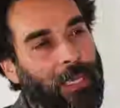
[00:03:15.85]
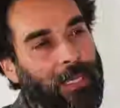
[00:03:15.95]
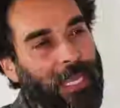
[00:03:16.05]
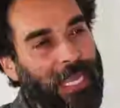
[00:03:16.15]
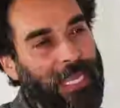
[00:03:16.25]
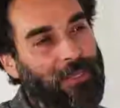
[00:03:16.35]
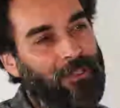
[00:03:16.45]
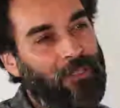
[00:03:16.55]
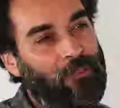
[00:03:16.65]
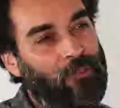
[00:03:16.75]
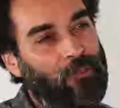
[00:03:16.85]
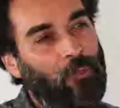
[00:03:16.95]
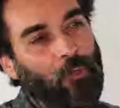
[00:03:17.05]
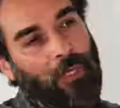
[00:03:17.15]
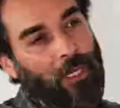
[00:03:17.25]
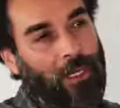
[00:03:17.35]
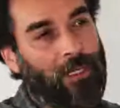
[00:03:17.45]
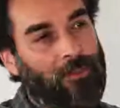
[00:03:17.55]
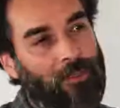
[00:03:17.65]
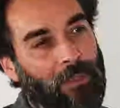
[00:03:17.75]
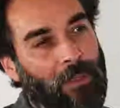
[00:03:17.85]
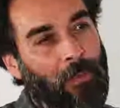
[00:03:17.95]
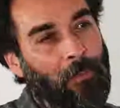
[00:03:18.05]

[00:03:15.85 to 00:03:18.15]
and easy shortcut